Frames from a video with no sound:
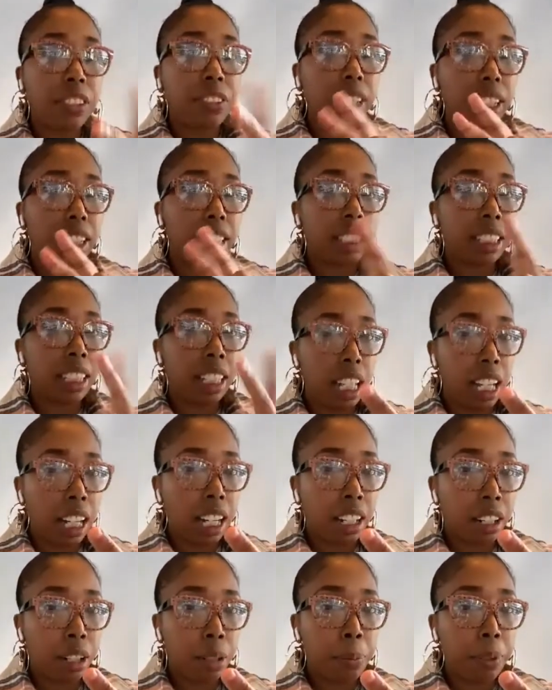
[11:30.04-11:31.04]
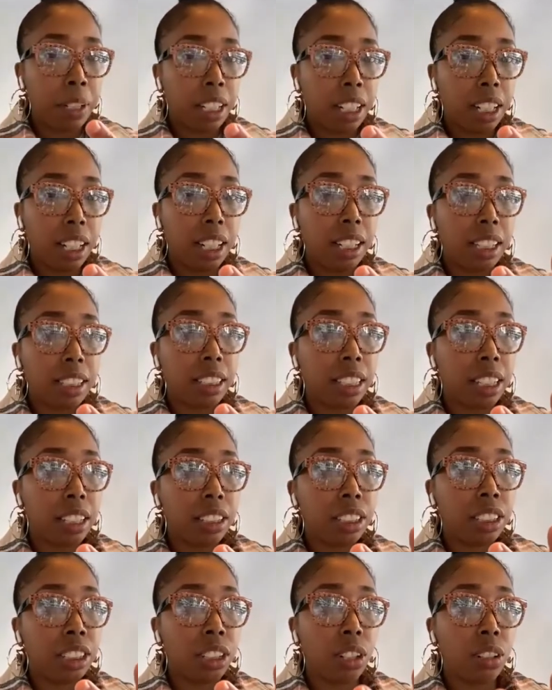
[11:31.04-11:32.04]
is there because
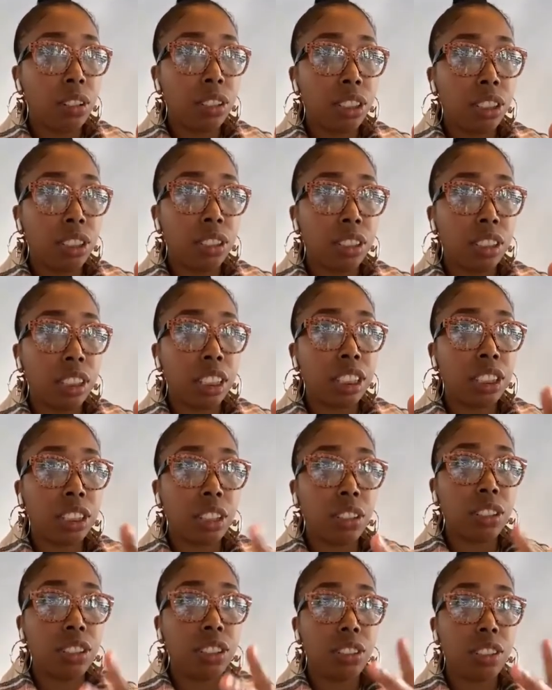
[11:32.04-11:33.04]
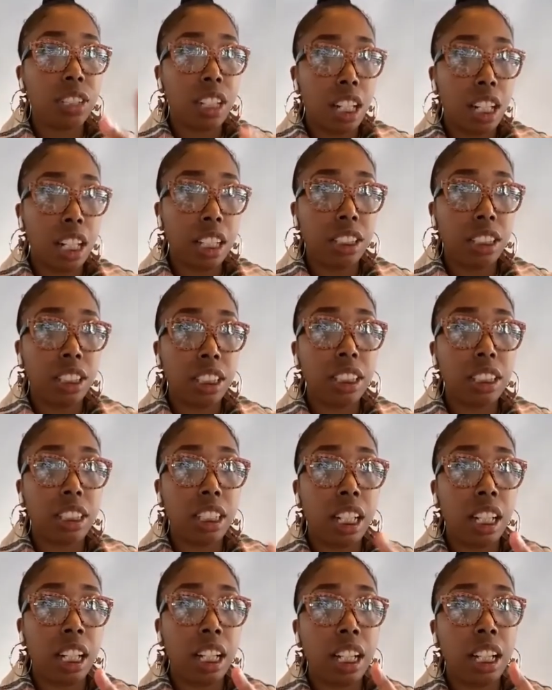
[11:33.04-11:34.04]
the social conscience
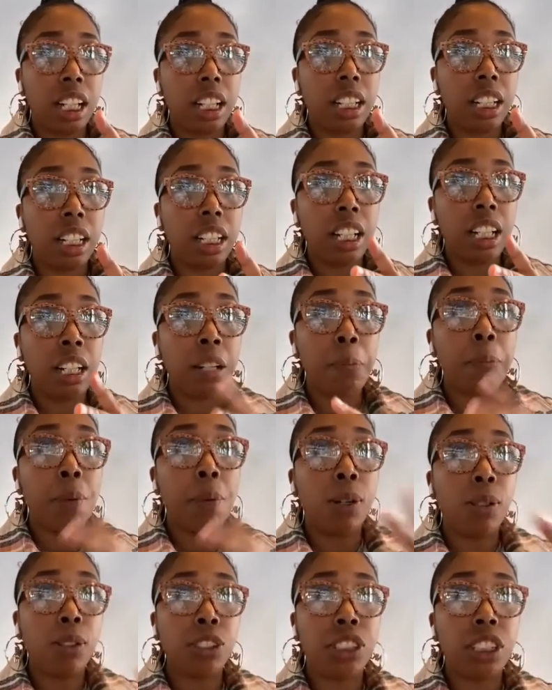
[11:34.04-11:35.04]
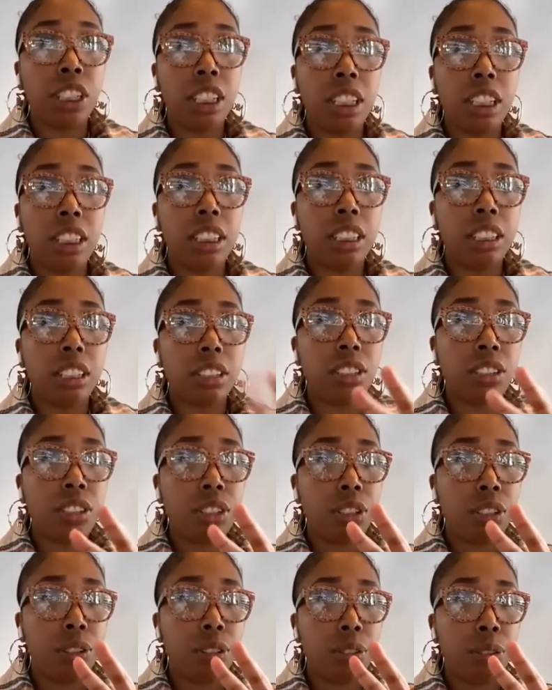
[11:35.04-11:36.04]
and emotions
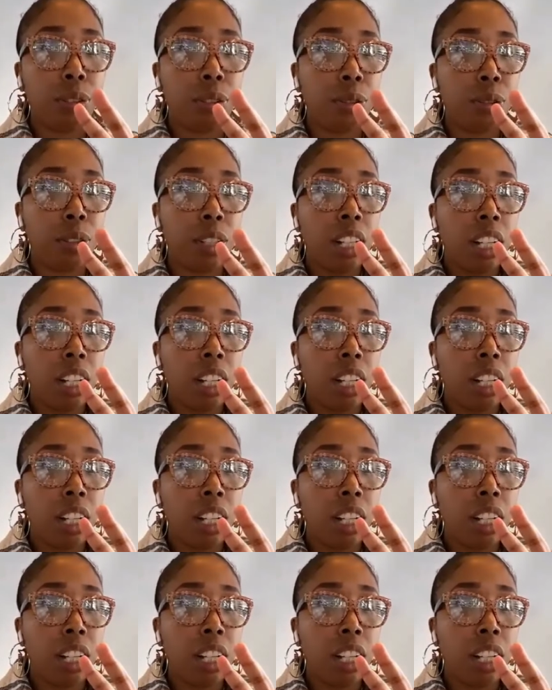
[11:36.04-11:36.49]
to